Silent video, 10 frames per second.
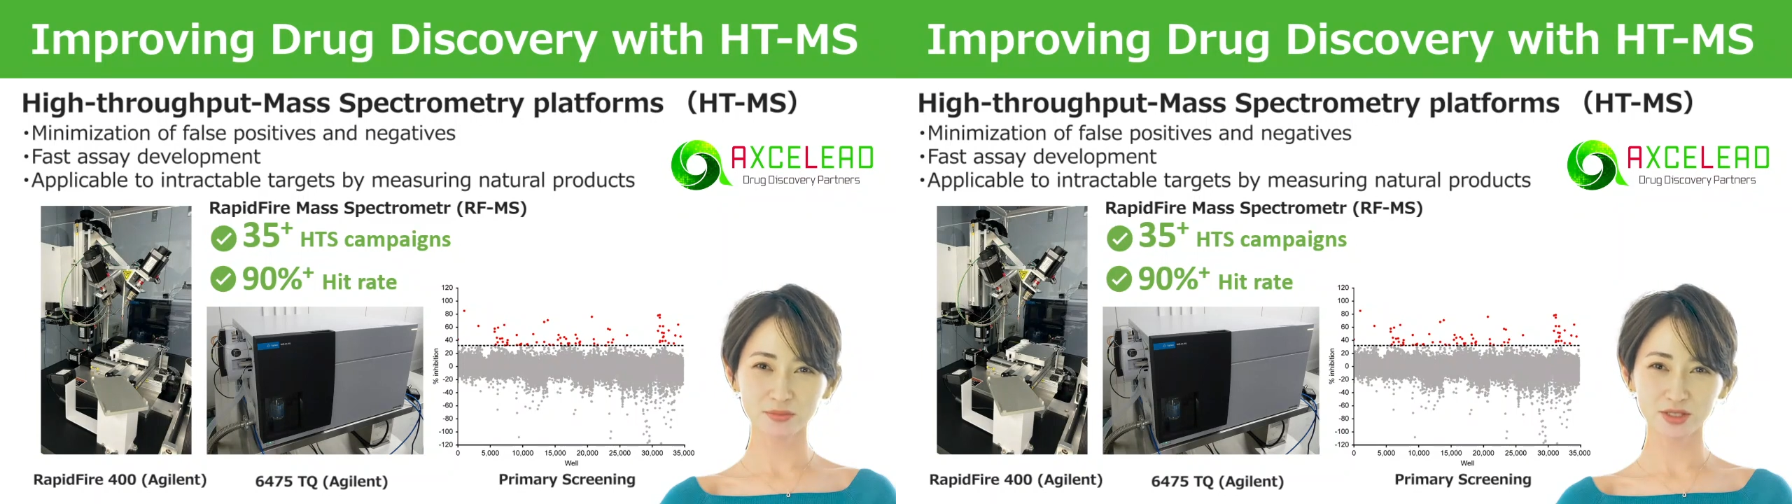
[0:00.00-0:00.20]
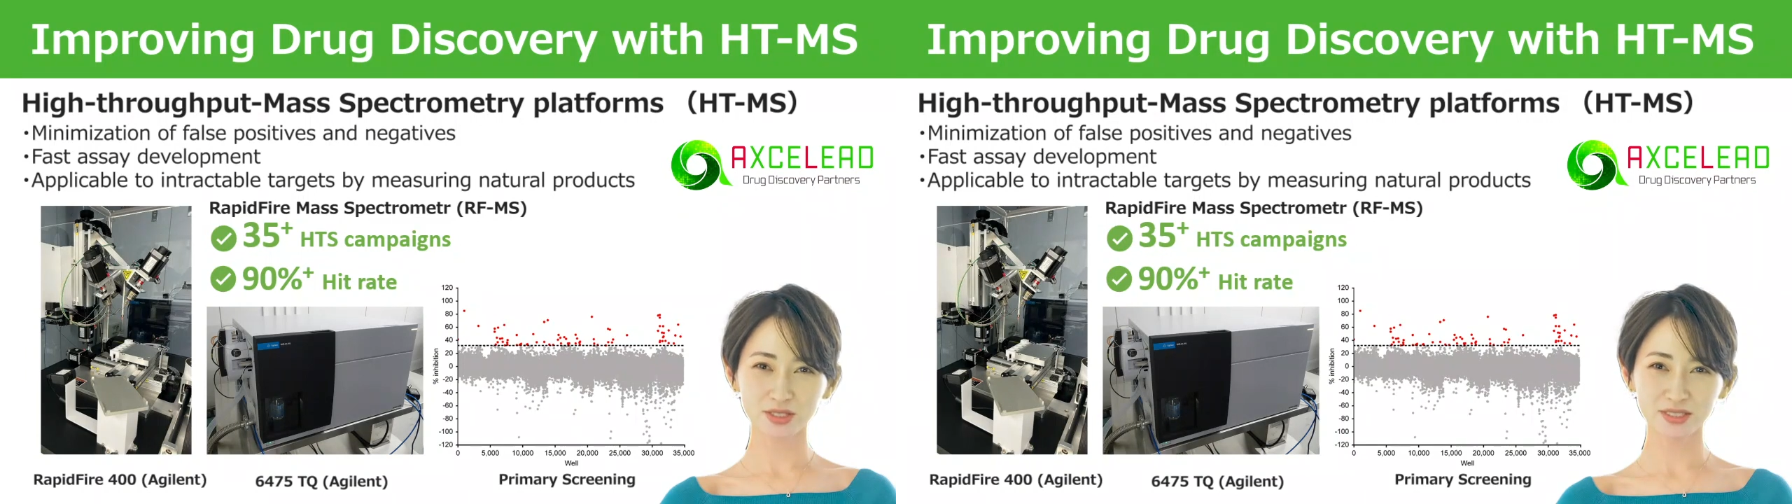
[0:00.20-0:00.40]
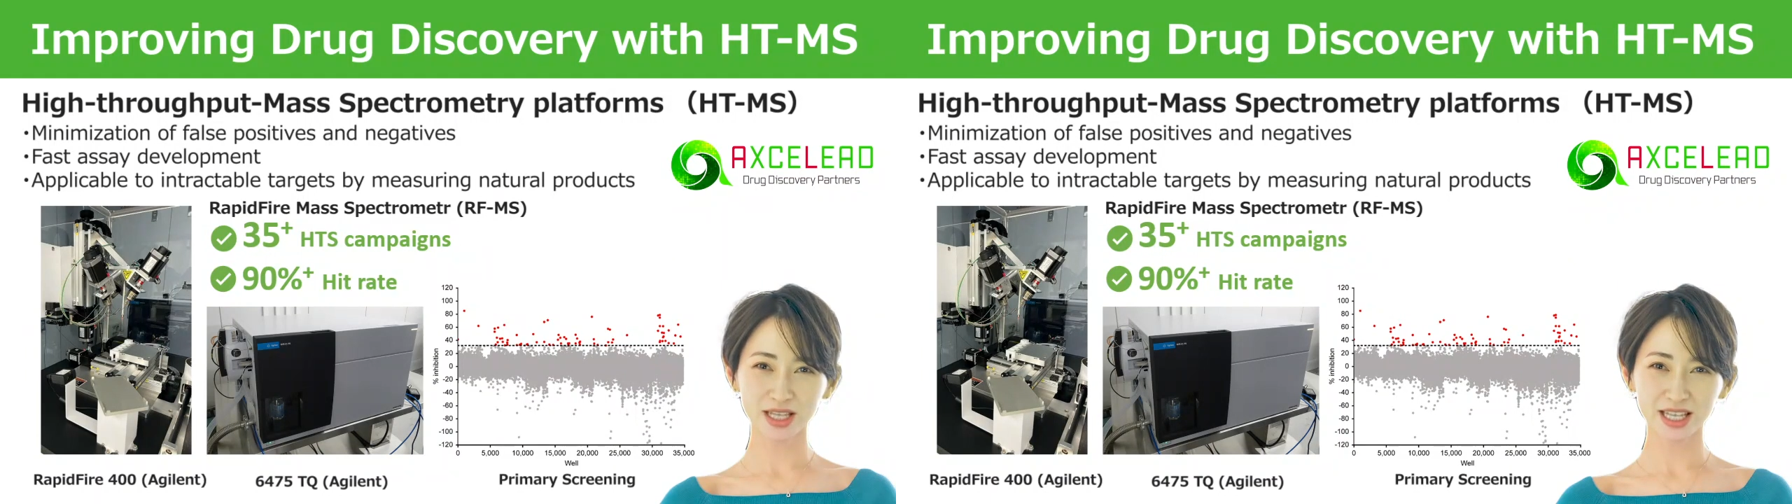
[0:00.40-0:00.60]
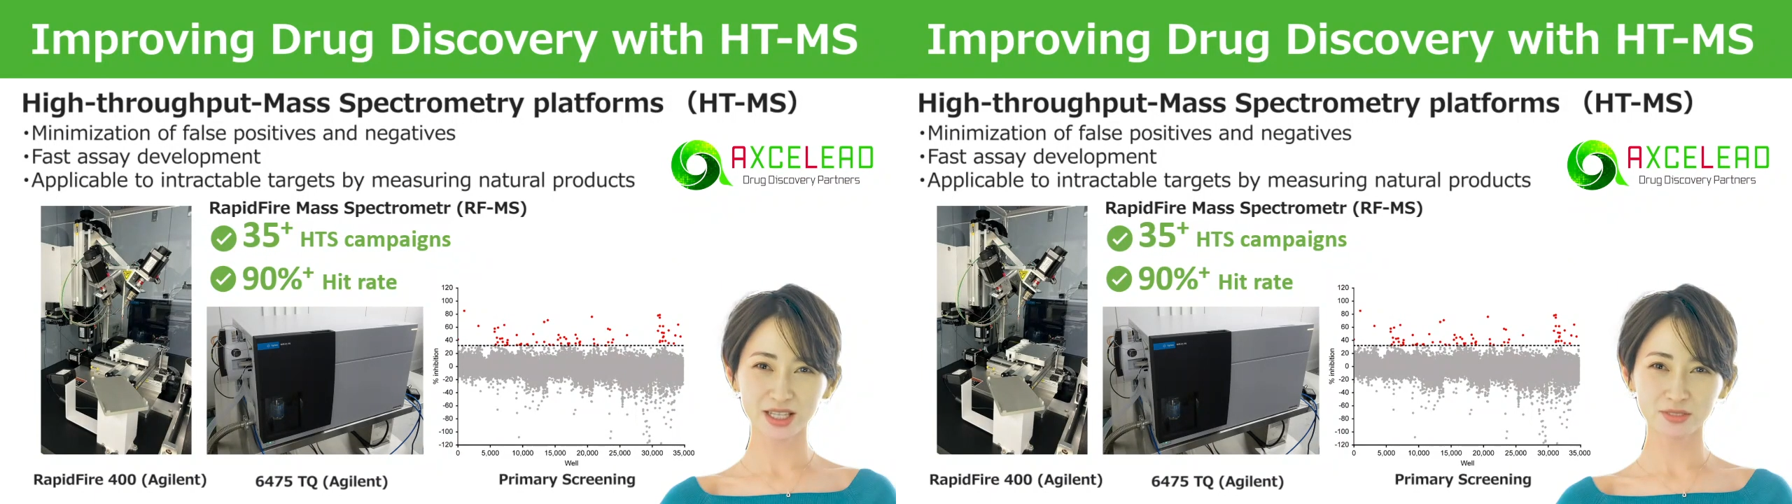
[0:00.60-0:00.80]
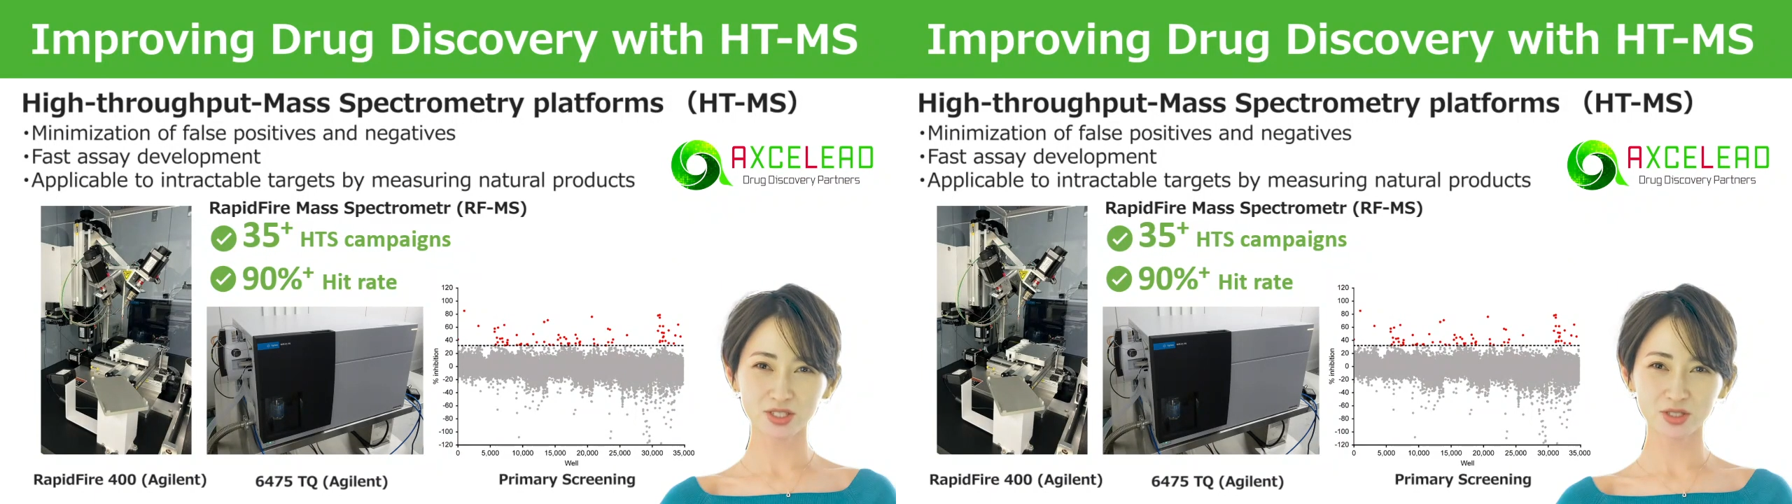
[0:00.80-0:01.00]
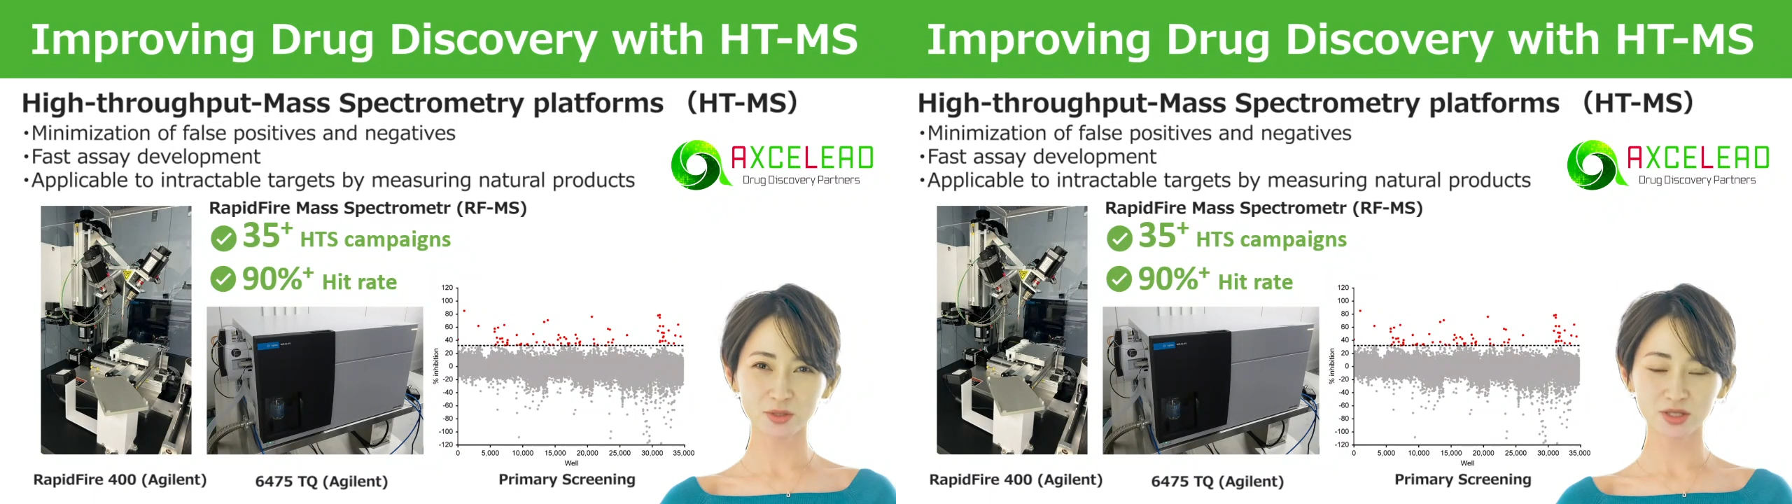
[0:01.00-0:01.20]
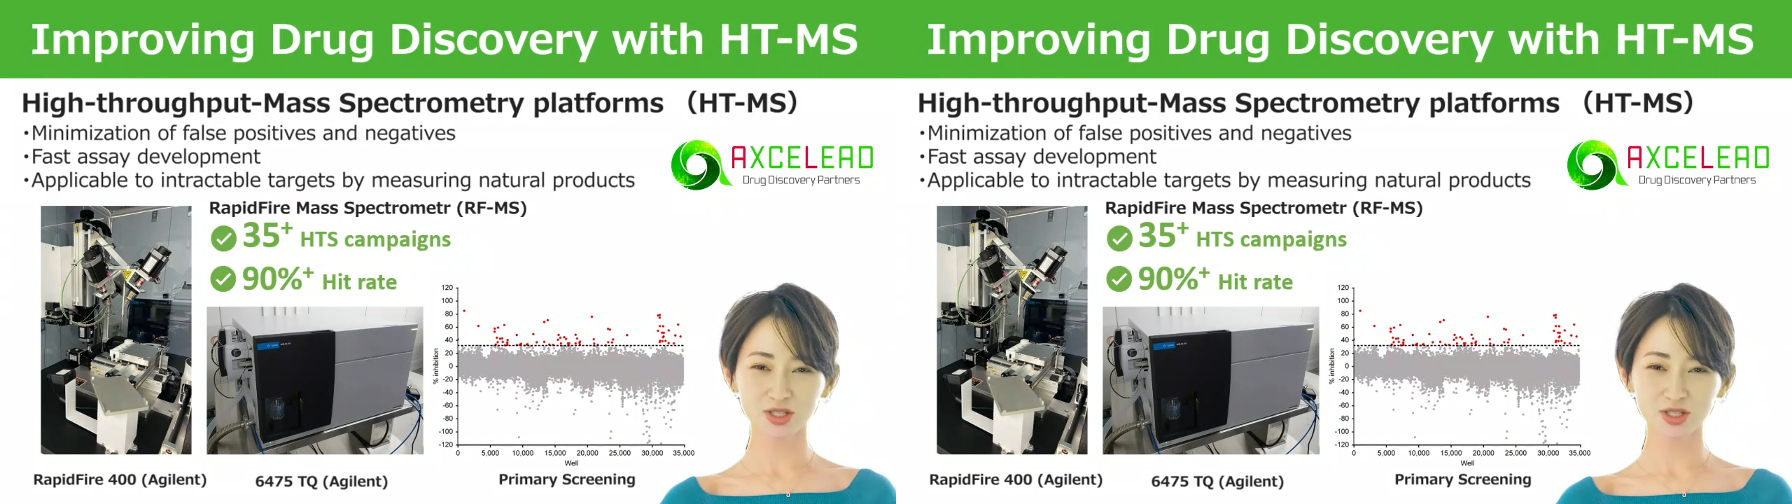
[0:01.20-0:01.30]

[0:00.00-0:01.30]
and false negative issues